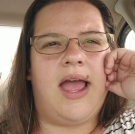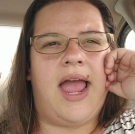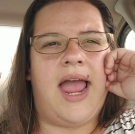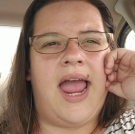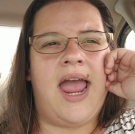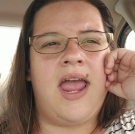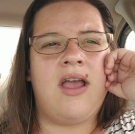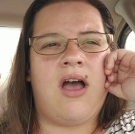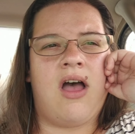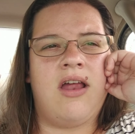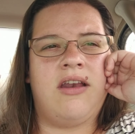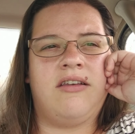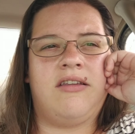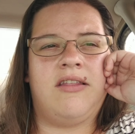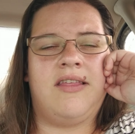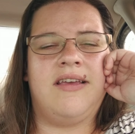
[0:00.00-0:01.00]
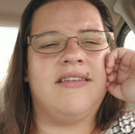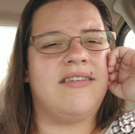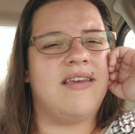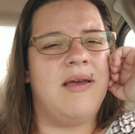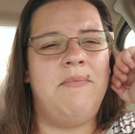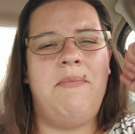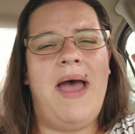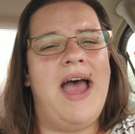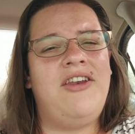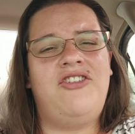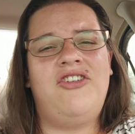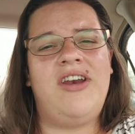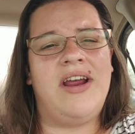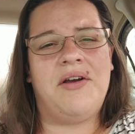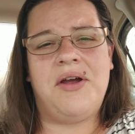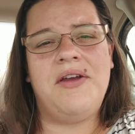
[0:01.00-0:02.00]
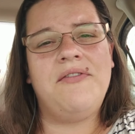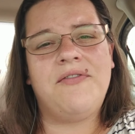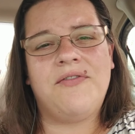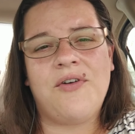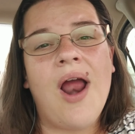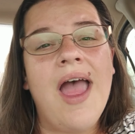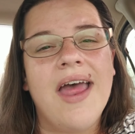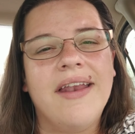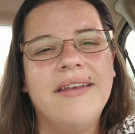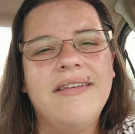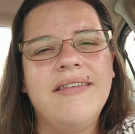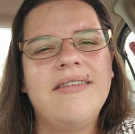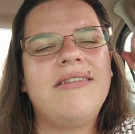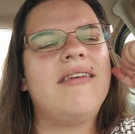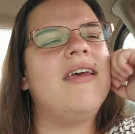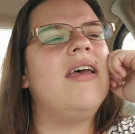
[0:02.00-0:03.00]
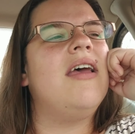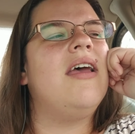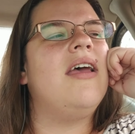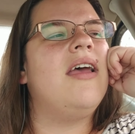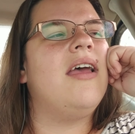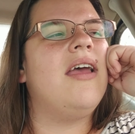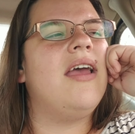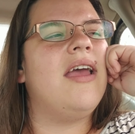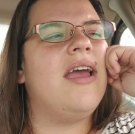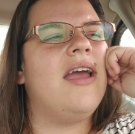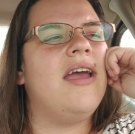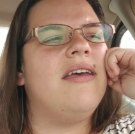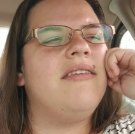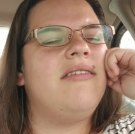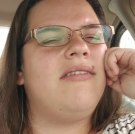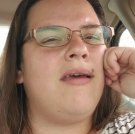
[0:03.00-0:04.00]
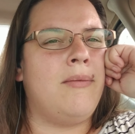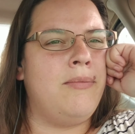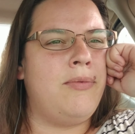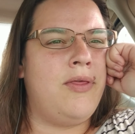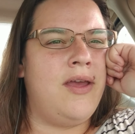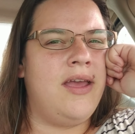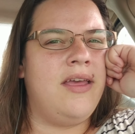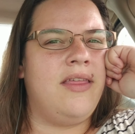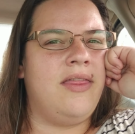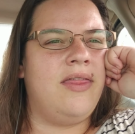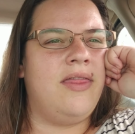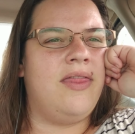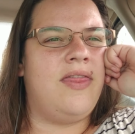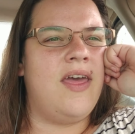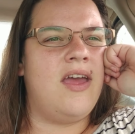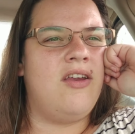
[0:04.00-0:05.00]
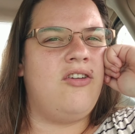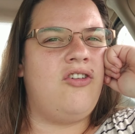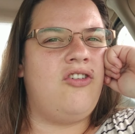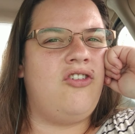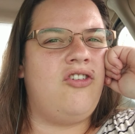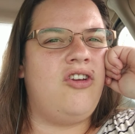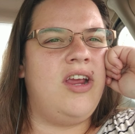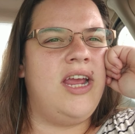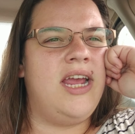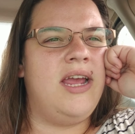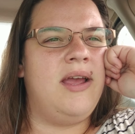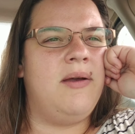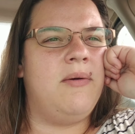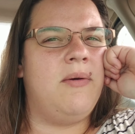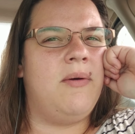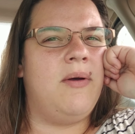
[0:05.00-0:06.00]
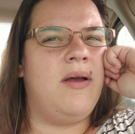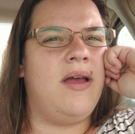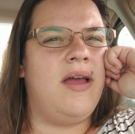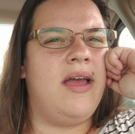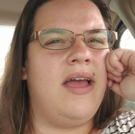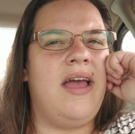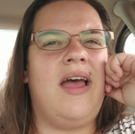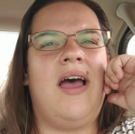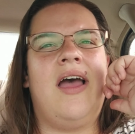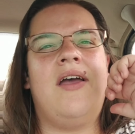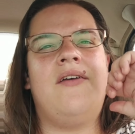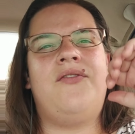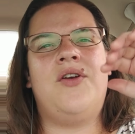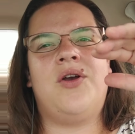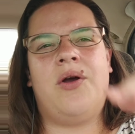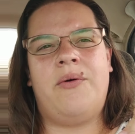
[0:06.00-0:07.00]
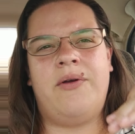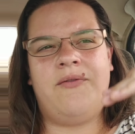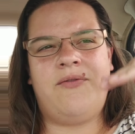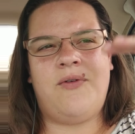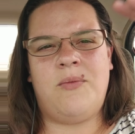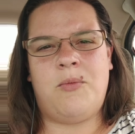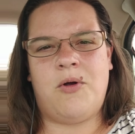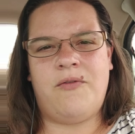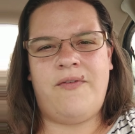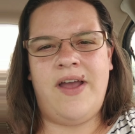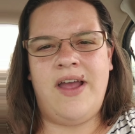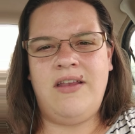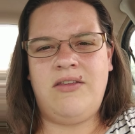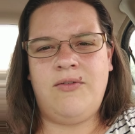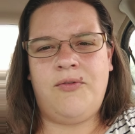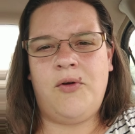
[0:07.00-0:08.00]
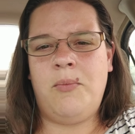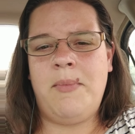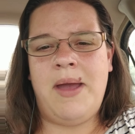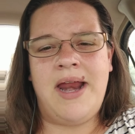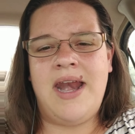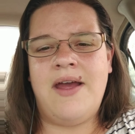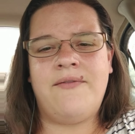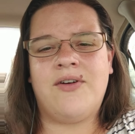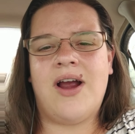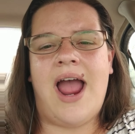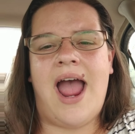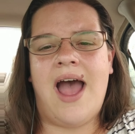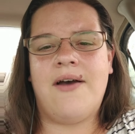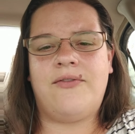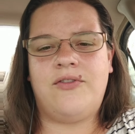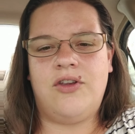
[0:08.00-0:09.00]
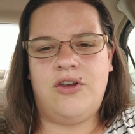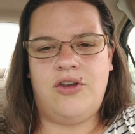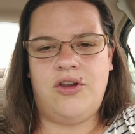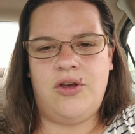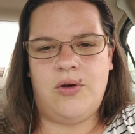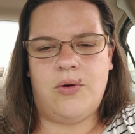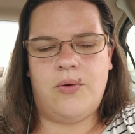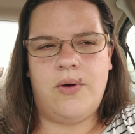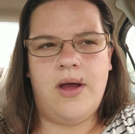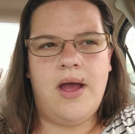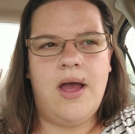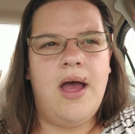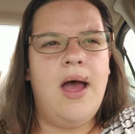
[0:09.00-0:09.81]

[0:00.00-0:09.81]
hang on to these imaginary friends is something that she, if you're going for more fanciful, may never have to do.